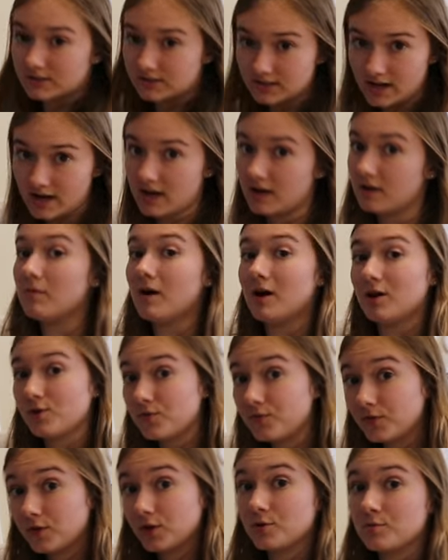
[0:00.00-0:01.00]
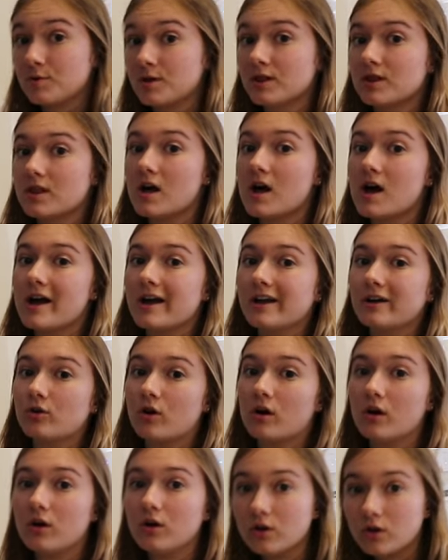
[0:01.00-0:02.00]
say monofilament line
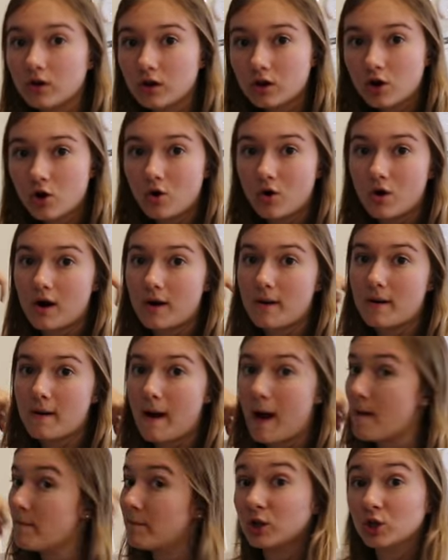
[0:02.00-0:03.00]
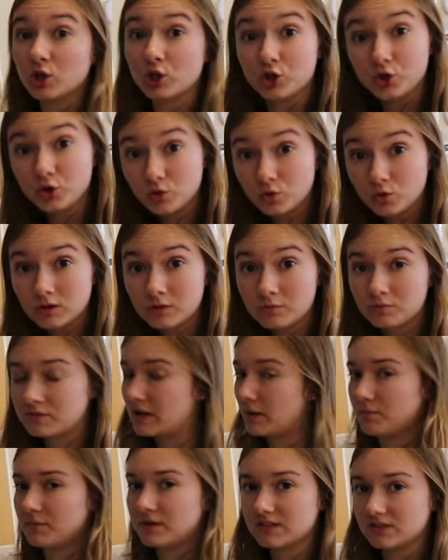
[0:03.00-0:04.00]
or a hook or a balloon,
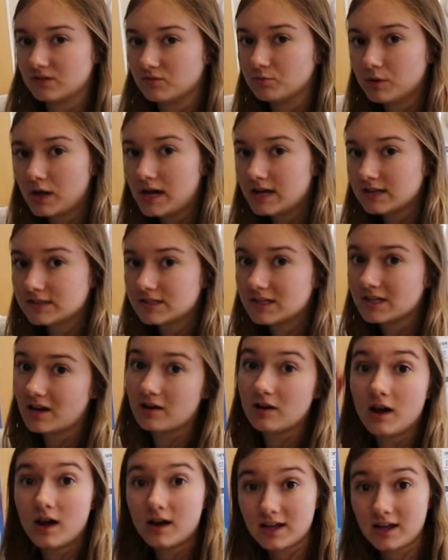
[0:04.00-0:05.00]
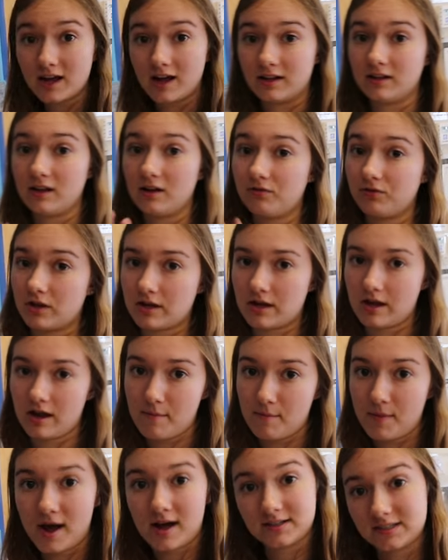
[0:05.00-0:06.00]
some piece of plastic. Again, if they
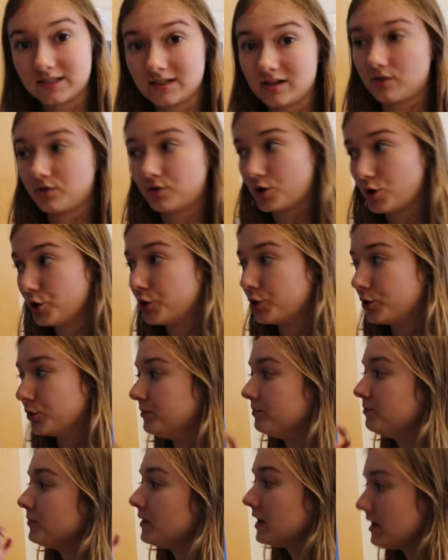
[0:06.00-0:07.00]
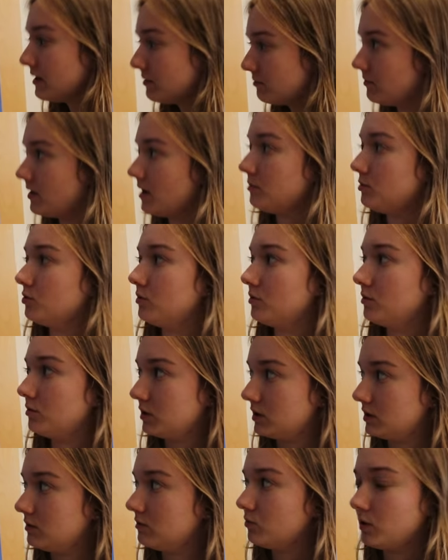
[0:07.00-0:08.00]
can't pass it on their own, maybe we
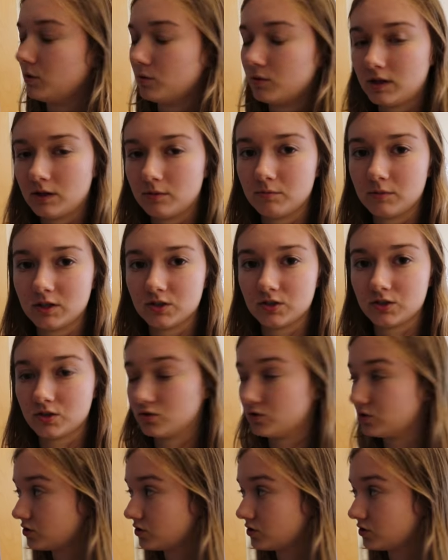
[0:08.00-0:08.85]
would, we would administer